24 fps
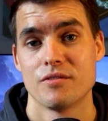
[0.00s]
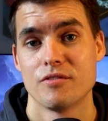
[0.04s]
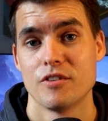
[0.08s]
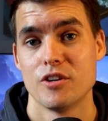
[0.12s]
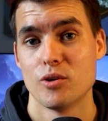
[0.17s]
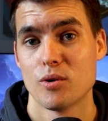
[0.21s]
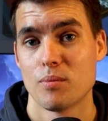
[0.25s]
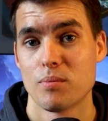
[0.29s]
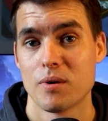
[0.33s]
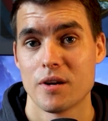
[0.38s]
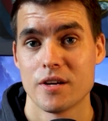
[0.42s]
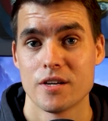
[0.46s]
for
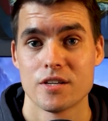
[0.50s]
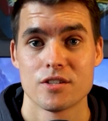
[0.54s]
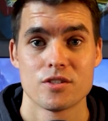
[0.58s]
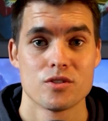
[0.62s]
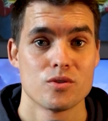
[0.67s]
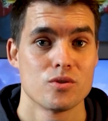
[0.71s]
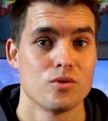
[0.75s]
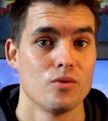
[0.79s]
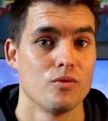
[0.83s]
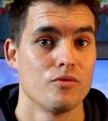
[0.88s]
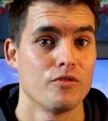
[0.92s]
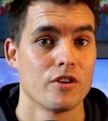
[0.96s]
newer players
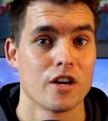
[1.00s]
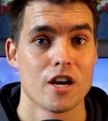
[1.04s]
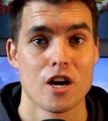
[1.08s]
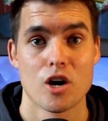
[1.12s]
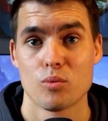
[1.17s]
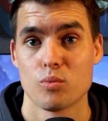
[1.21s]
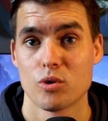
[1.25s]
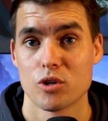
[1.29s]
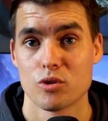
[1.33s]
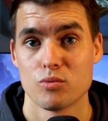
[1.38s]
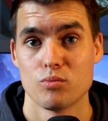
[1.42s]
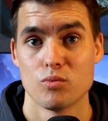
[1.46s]
to figure out
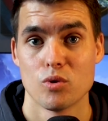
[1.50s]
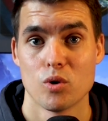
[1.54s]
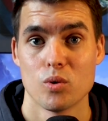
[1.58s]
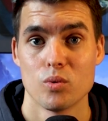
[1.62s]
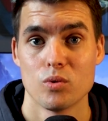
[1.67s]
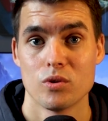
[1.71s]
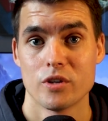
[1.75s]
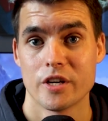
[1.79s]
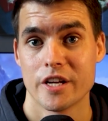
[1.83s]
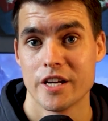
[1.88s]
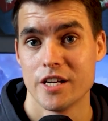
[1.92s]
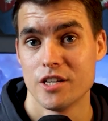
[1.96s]
what
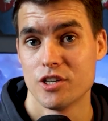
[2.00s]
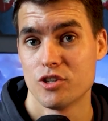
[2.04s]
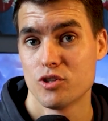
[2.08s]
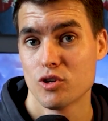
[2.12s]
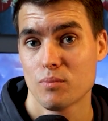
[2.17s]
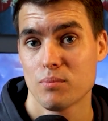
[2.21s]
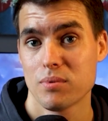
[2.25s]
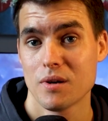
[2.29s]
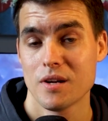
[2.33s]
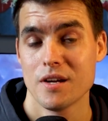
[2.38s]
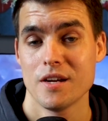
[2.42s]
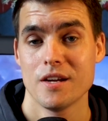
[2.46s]
role they
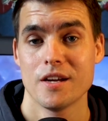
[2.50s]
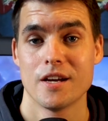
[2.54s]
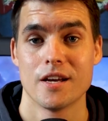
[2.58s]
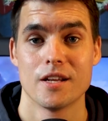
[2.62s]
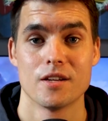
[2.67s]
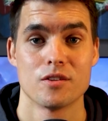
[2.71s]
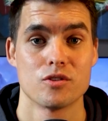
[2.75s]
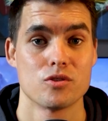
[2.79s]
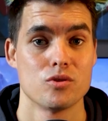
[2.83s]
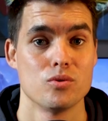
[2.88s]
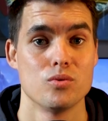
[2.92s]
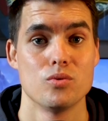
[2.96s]
should play
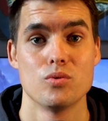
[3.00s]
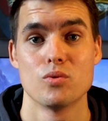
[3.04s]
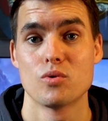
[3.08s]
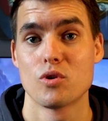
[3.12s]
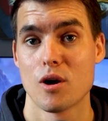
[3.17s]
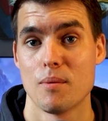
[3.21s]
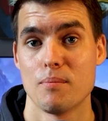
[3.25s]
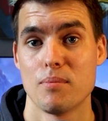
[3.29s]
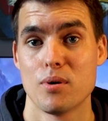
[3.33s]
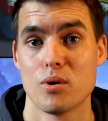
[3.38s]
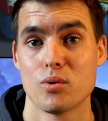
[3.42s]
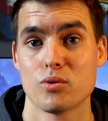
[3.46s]
and to
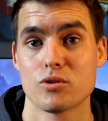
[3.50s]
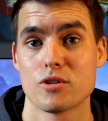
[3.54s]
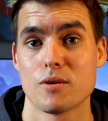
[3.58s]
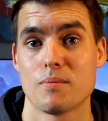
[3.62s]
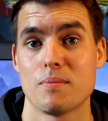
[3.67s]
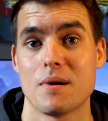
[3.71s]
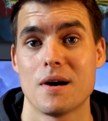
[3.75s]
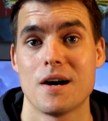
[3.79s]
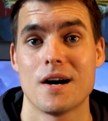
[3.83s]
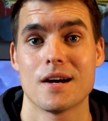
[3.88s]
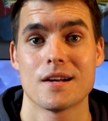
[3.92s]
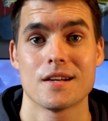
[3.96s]
compose a
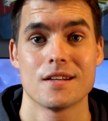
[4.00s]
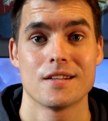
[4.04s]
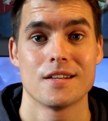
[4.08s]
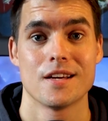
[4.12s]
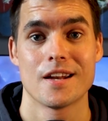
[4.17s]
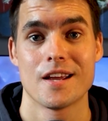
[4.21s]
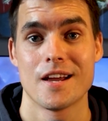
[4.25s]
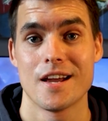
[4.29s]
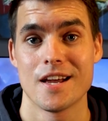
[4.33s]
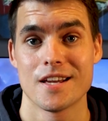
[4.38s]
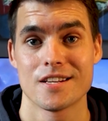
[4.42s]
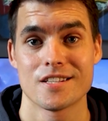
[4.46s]
party that
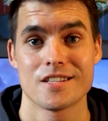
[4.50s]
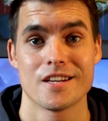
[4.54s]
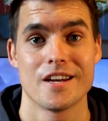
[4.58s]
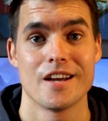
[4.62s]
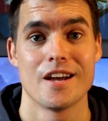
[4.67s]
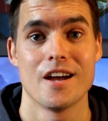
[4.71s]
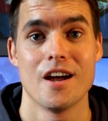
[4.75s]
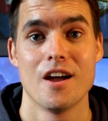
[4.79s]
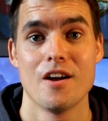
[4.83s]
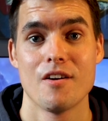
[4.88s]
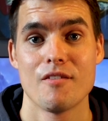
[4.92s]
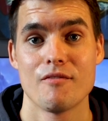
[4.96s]
has a
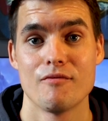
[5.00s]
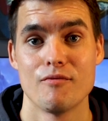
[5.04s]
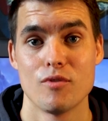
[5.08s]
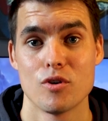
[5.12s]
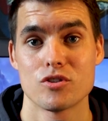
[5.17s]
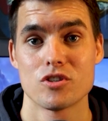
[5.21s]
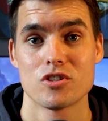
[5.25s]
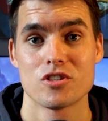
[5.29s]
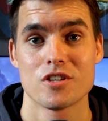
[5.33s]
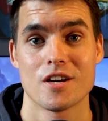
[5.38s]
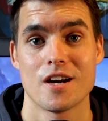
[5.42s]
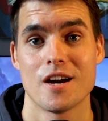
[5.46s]

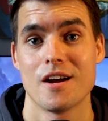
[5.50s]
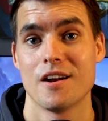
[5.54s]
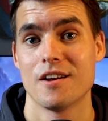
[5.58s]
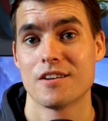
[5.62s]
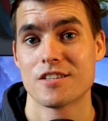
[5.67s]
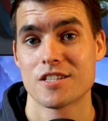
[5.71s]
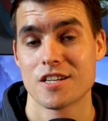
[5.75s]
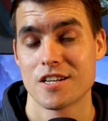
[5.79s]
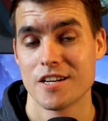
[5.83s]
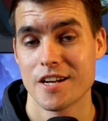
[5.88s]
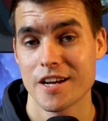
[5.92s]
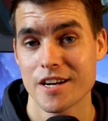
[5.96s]
versatile
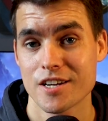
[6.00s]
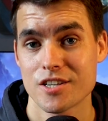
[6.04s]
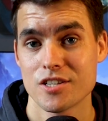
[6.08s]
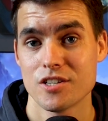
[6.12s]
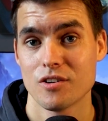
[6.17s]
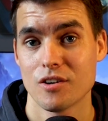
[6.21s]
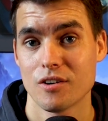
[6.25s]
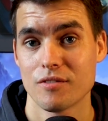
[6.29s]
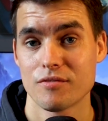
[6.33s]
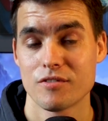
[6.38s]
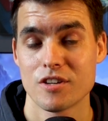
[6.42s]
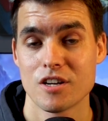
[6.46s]
selection
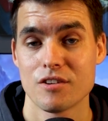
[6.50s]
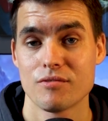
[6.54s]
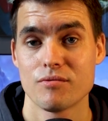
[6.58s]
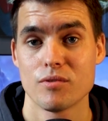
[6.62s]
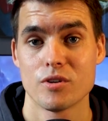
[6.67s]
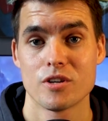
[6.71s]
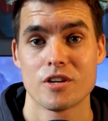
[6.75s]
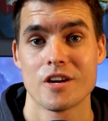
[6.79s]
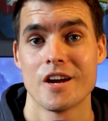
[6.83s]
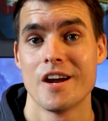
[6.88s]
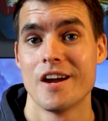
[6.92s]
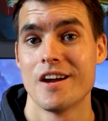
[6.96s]
of
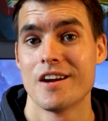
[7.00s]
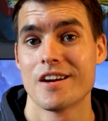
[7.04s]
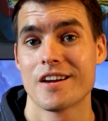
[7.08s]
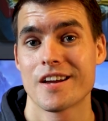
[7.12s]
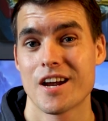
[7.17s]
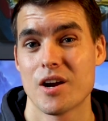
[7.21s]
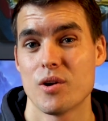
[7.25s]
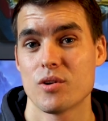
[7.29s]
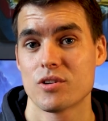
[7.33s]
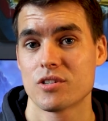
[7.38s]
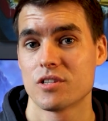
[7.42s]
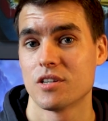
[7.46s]
different
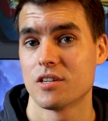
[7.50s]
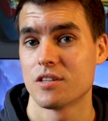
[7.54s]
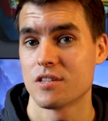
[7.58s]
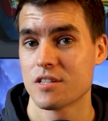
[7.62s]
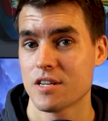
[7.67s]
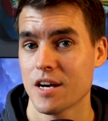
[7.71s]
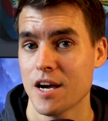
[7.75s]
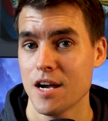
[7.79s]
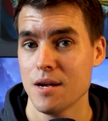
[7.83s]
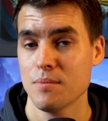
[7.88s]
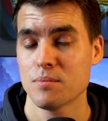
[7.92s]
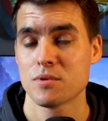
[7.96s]
character
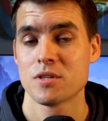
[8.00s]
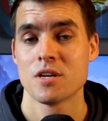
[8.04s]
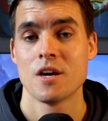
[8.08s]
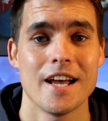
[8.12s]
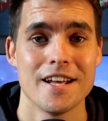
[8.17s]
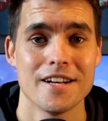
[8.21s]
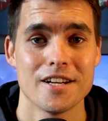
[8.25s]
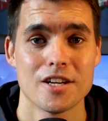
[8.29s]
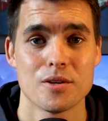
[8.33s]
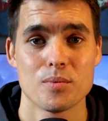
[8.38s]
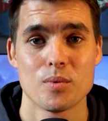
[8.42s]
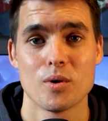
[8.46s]
types,
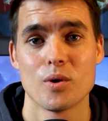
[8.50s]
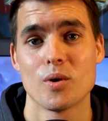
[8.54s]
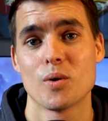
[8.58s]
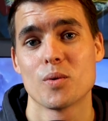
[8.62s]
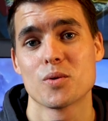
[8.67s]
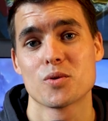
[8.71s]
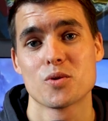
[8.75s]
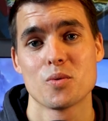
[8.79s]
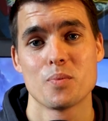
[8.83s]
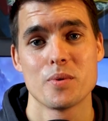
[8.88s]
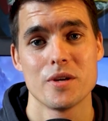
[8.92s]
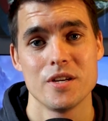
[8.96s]
and it will
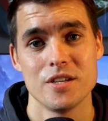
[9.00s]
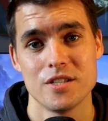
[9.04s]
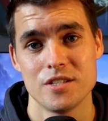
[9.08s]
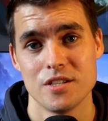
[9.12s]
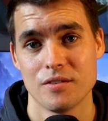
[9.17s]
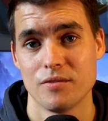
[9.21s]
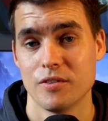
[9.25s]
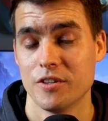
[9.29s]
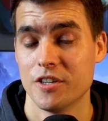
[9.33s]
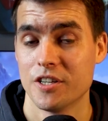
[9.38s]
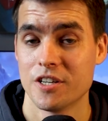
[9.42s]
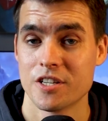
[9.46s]
also be easier
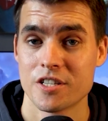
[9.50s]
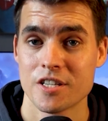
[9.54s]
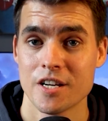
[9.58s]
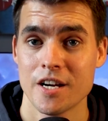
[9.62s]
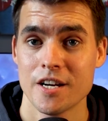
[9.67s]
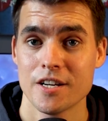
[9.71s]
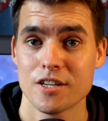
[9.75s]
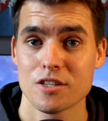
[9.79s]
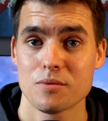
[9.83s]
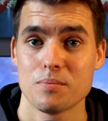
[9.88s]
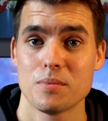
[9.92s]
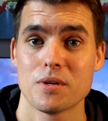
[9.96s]
for the
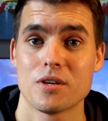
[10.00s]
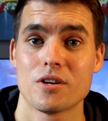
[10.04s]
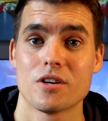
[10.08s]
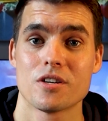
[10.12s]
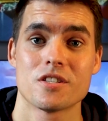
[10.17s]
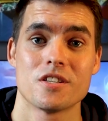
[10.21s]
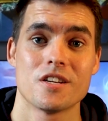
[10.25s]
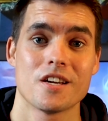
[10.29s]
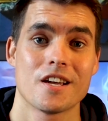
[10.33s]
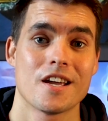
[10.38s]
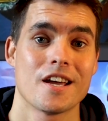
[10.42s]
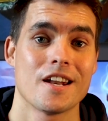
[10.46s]
designers because
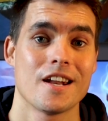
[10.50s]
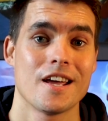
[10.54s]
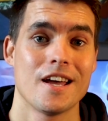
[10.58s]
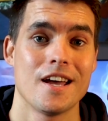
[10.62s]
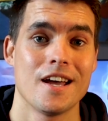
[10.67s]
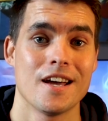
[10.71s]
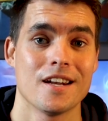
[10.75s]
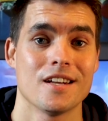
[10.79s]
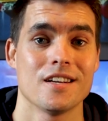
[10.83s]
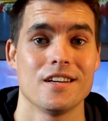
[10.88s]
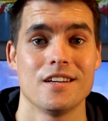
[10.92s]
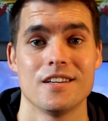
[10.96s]
they can
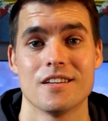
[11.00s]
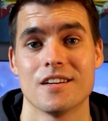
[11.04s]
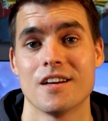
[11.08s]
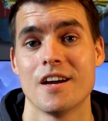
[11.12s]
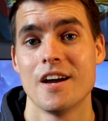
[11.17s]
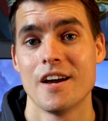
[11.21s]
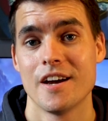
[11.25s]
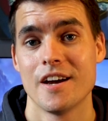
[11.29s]
add in